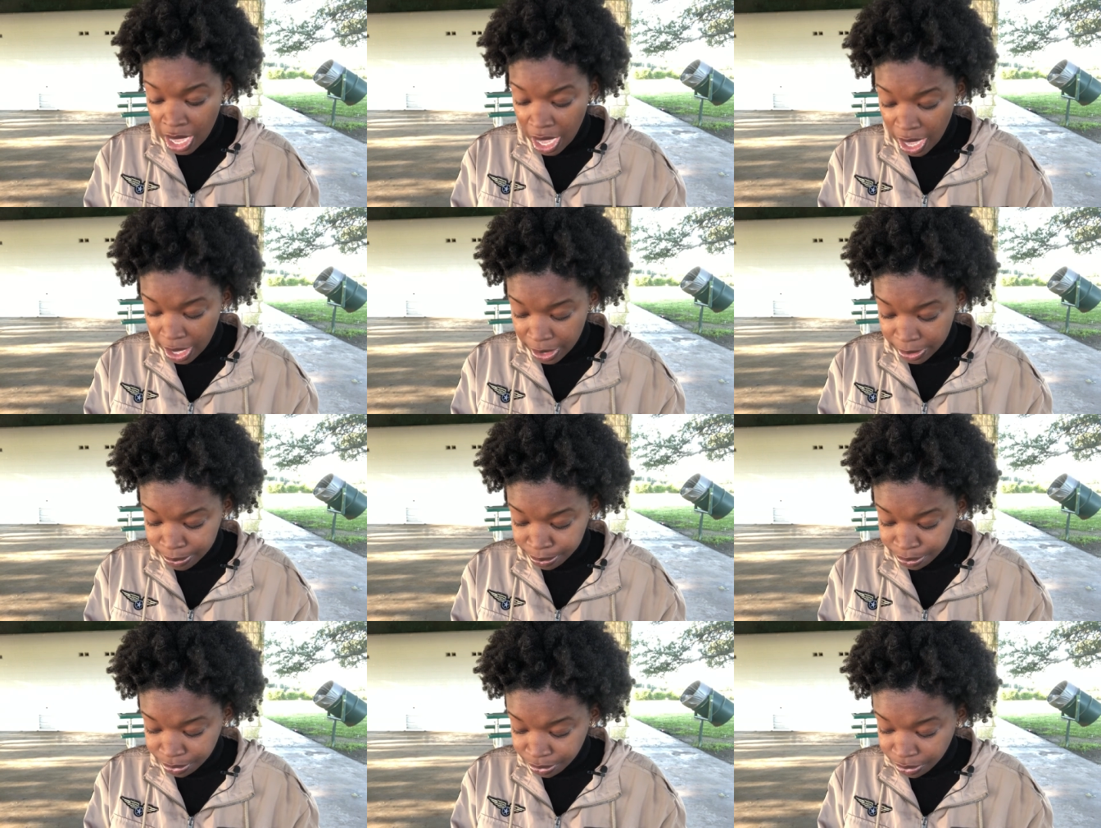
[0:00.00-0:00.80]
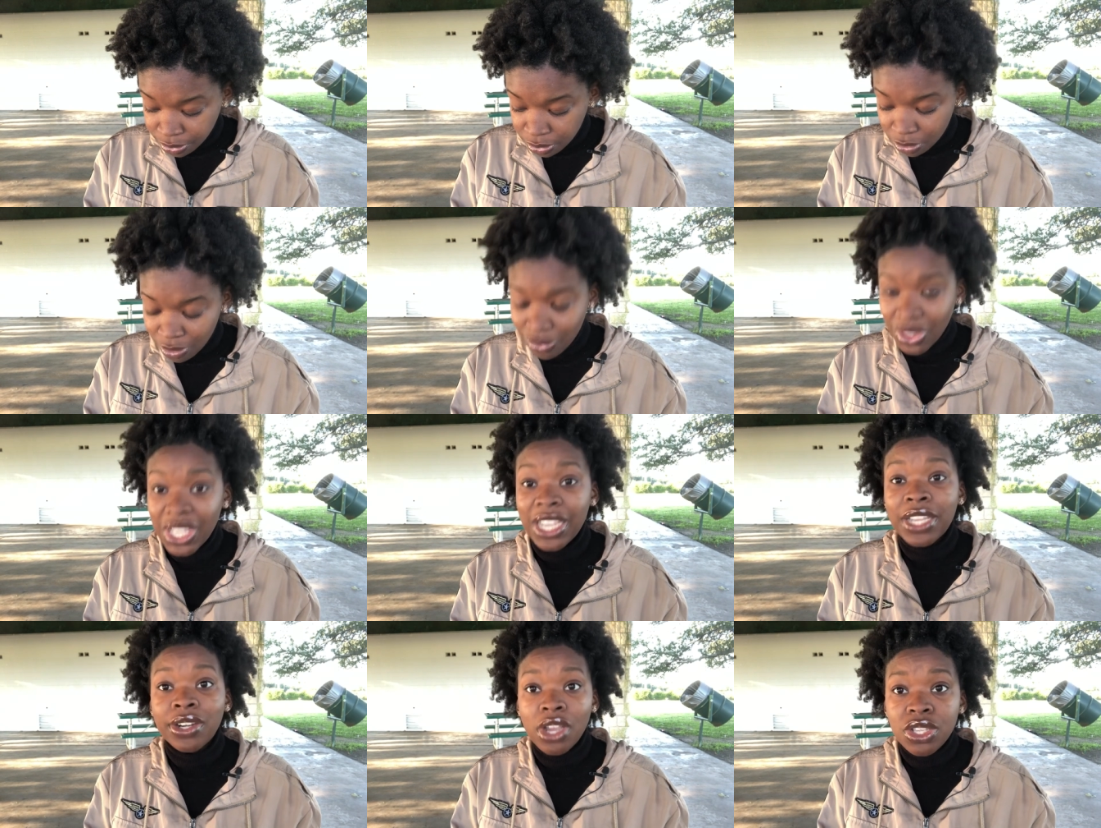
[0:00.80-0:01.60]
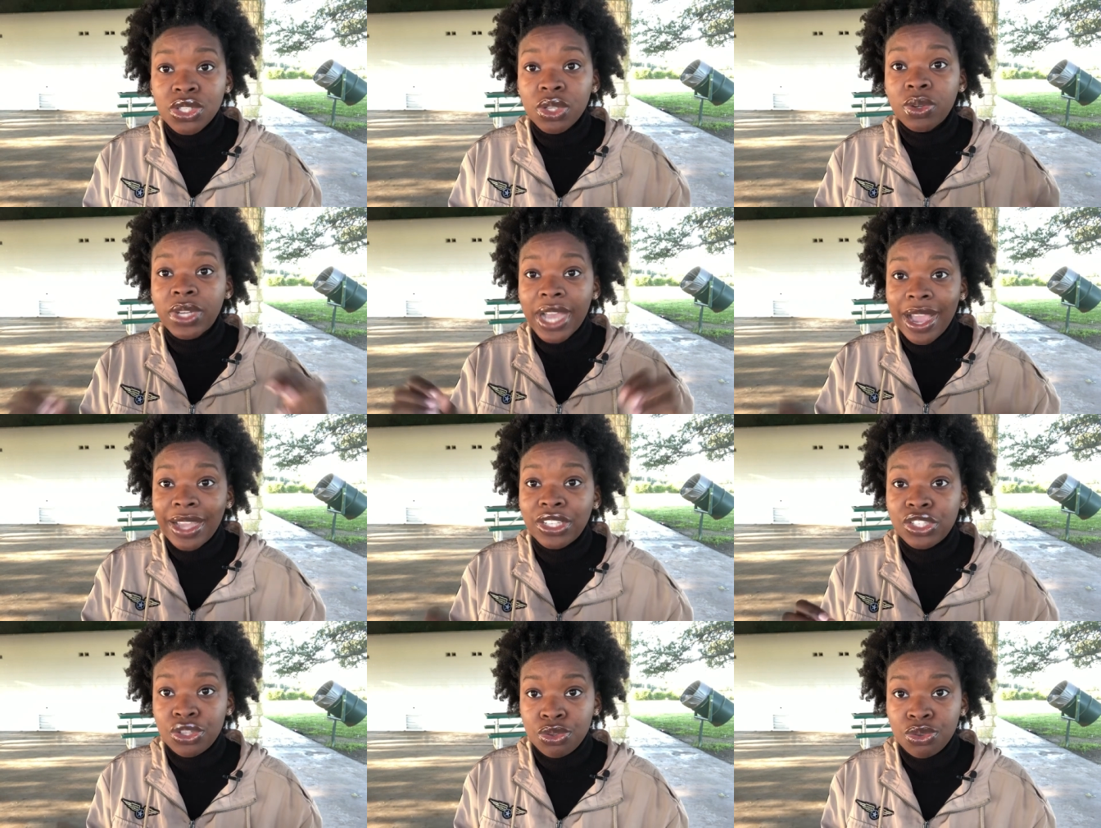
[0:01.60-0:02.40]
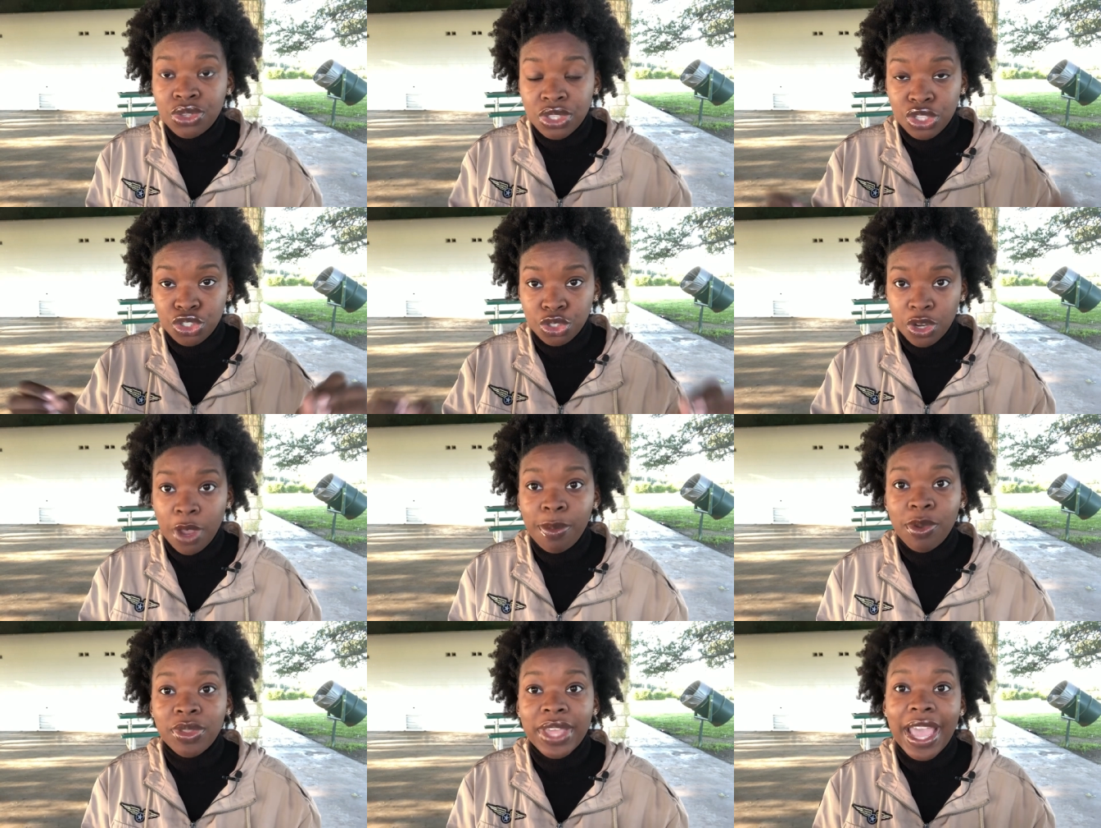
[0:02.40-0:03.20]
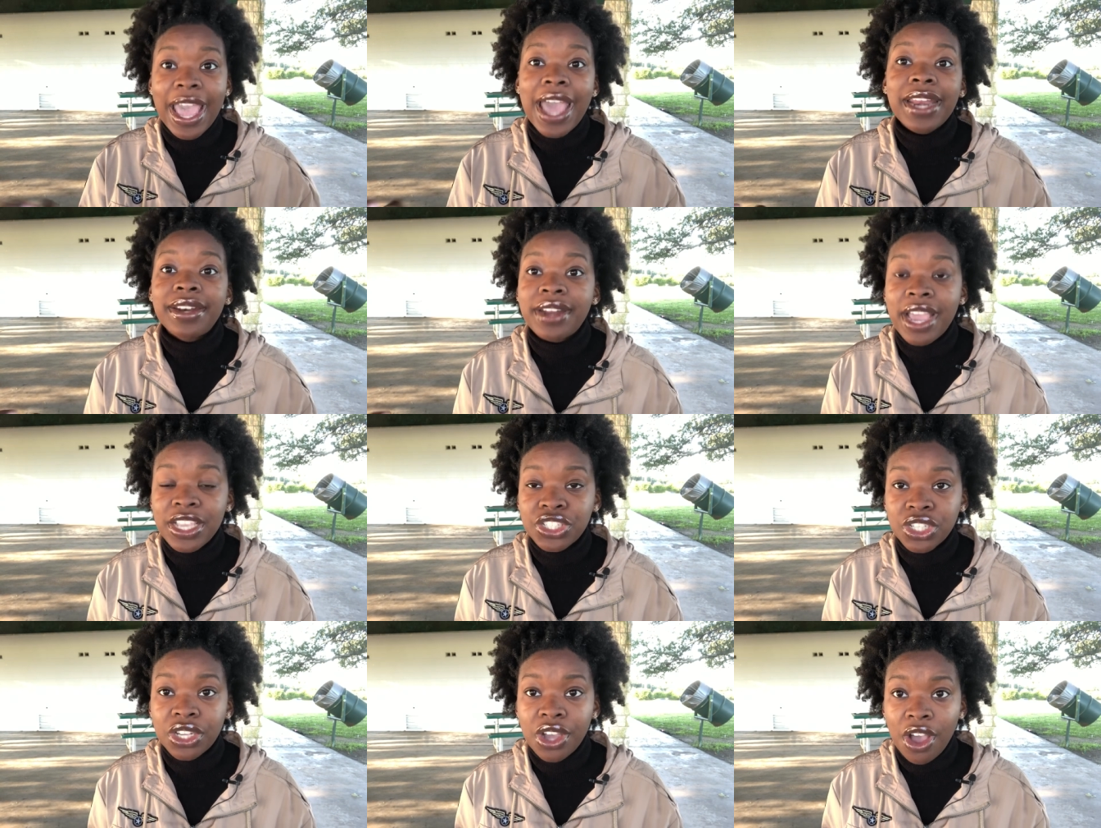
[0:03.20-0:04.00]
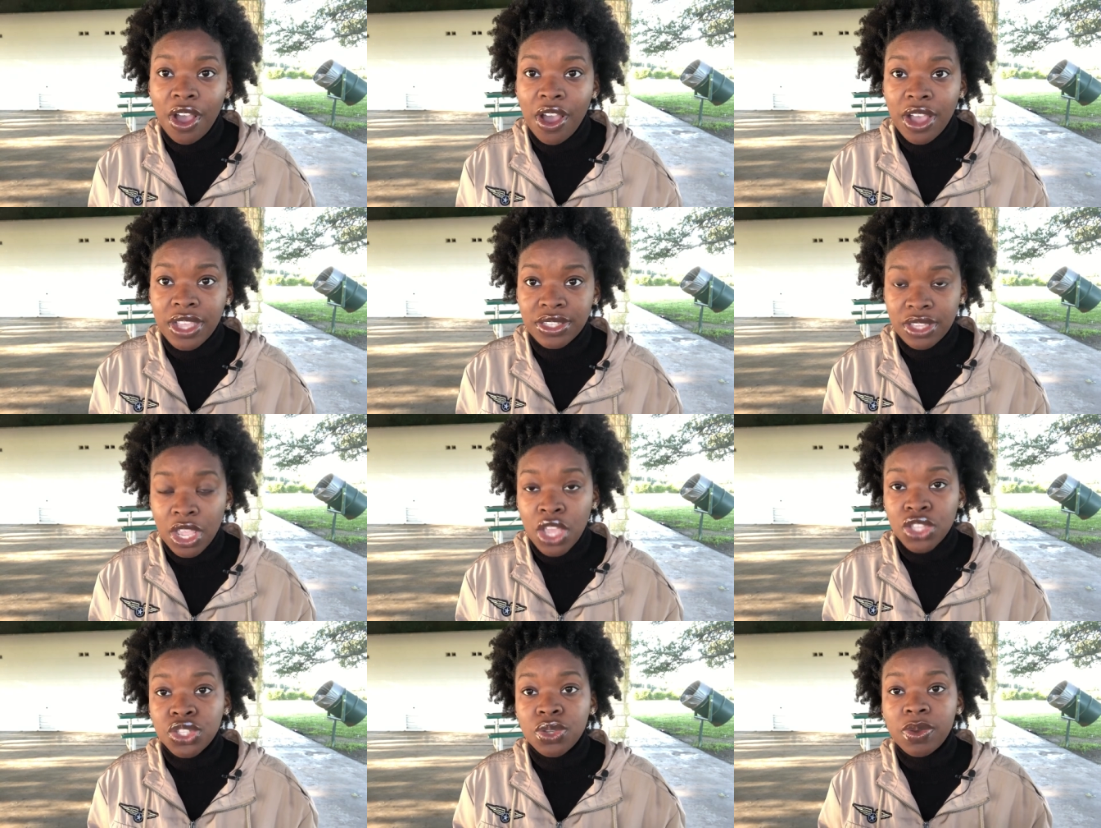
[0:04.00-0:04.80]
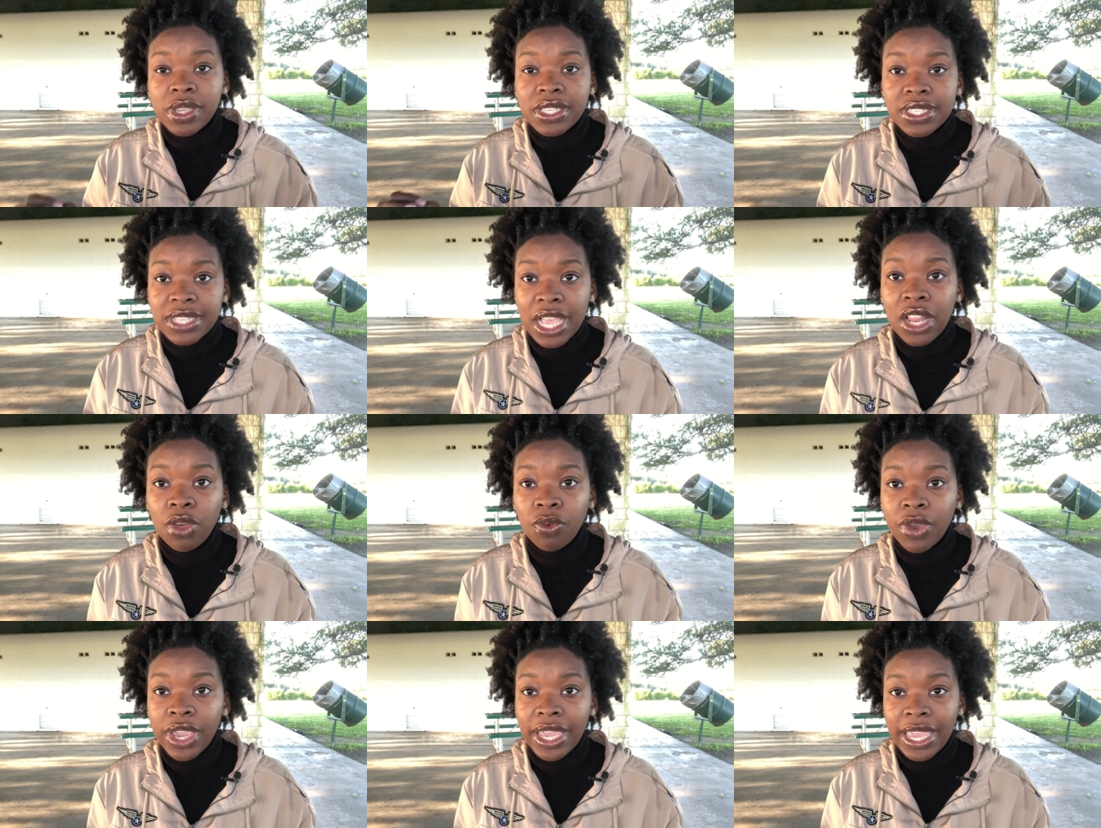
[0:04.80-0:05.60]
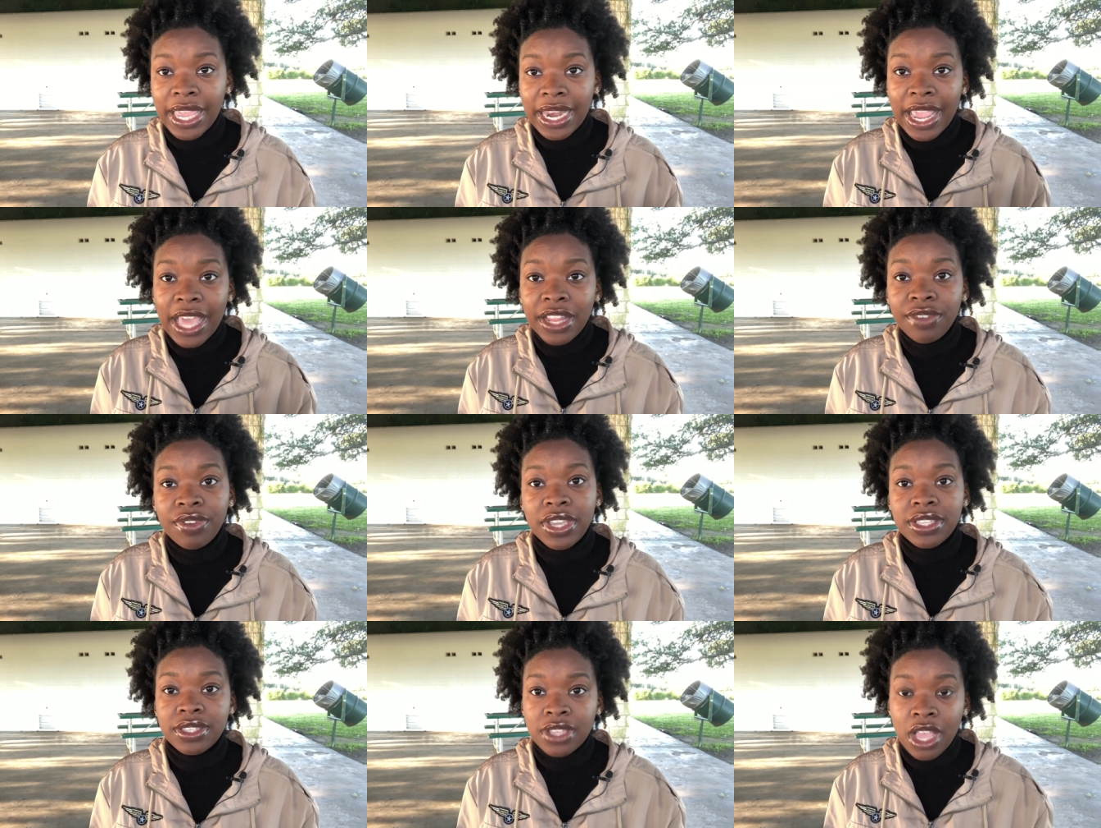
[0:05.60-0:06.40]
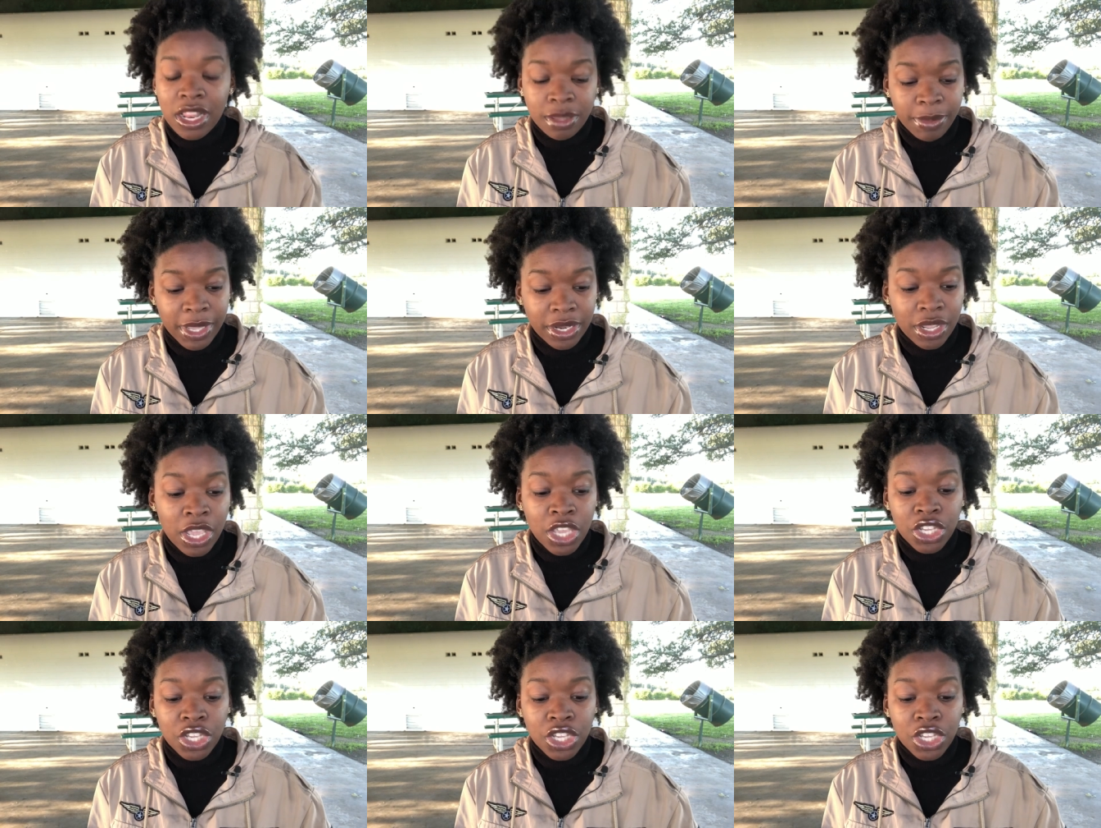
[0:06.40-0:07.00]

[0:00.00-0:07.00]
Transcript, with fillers: Um, and also, God used the trouble that Adonijah caused to accelerate and elevate Solomon,